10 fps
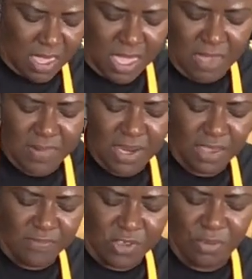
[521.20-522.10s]
Even
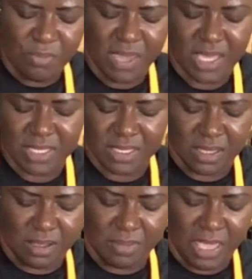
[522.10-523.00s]
if you mess
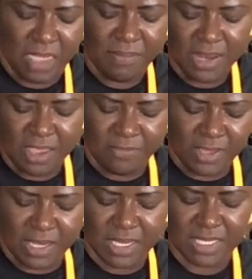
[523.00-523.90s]
up, even if
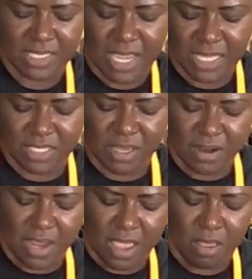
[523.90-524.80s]
it does not
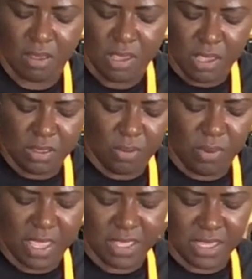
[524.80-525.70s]
turn out the
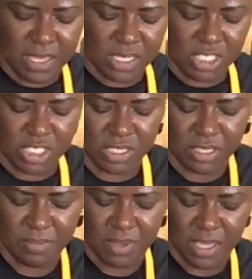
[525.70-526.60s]
way that it
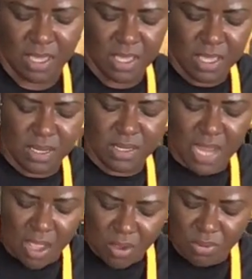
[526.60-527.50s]
should be,
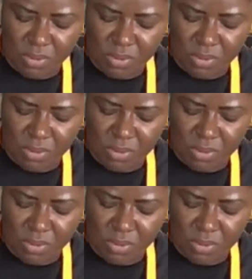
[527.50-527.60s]
don't